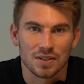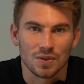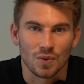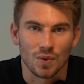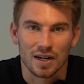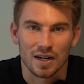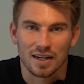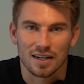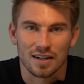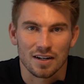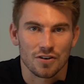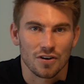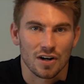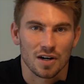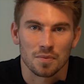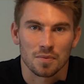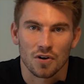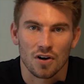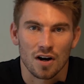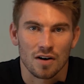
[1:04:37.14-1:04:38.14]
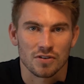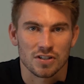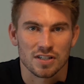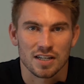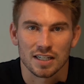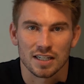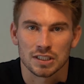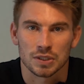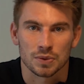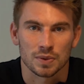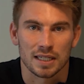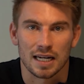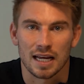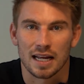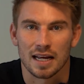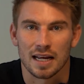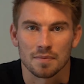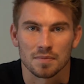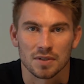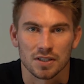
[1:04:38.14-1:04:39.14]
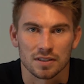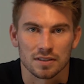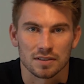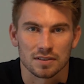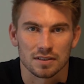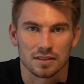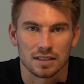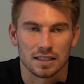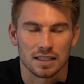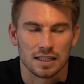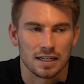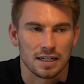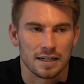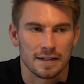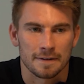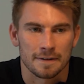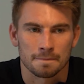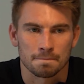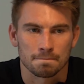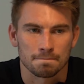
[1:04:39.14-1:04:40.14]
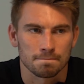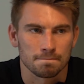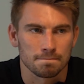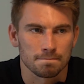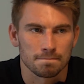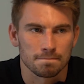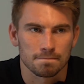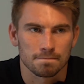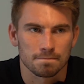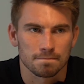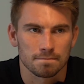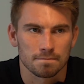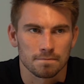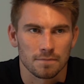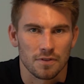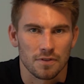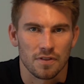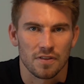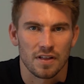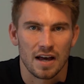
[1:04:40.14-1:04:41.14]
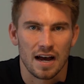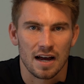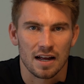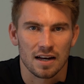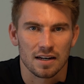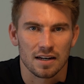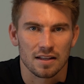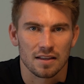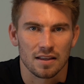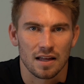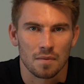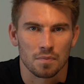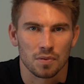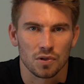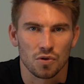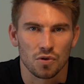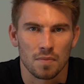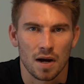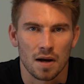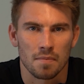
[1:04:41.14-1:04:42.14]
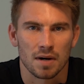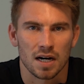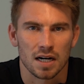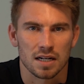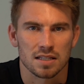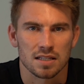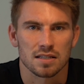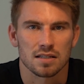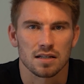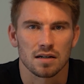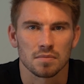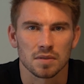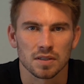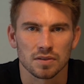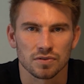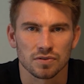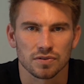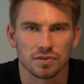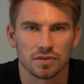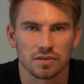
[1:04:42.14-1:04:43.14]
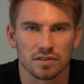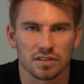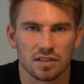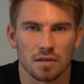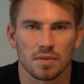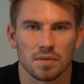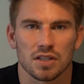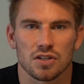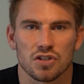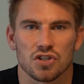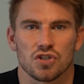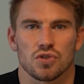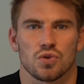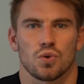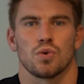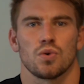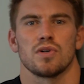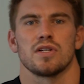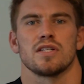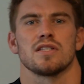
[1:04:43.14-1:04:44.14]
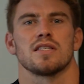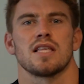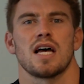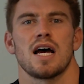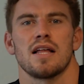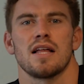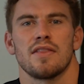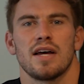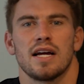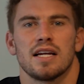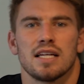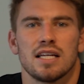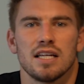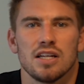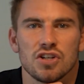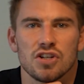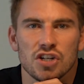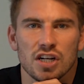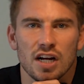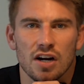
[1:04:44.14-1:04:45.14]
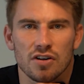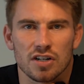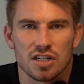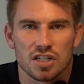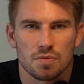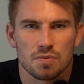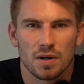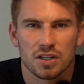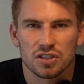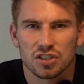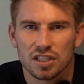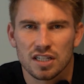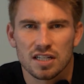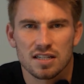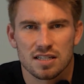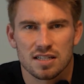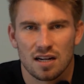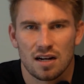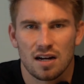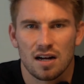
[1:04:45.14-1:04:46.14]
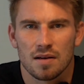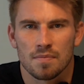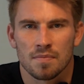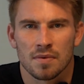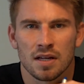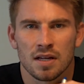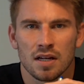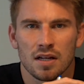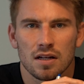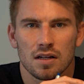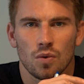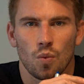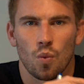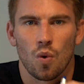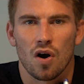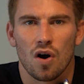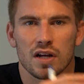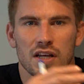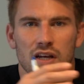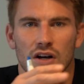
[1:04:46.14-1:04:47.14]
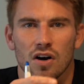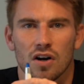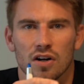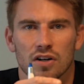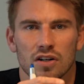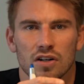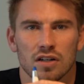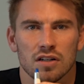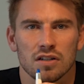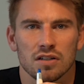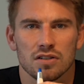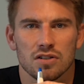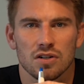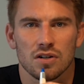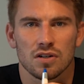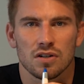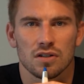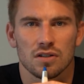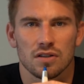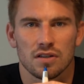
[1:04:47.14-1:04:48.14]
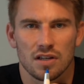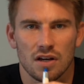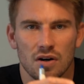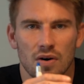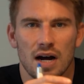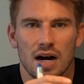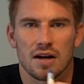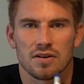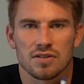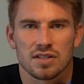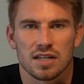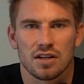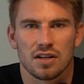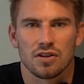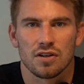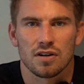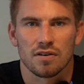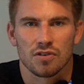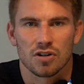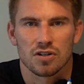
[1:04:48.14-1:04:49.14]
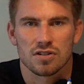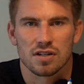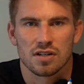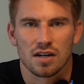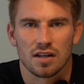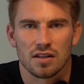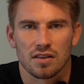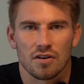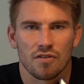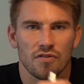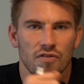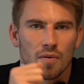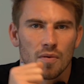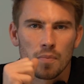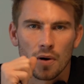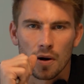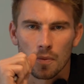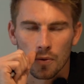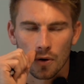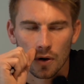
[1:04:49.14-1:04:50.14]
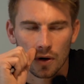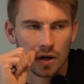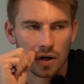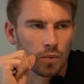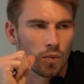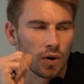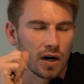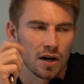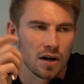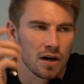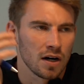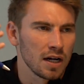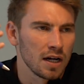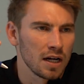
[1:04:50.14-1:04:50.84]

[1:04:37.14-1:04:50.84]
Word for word: What an incredible conversation with Nate Ebner. Um, that that blew my mind. Some of some of the stories that that he shared, especially his time walking on to, to the Ohio State University and their football program, where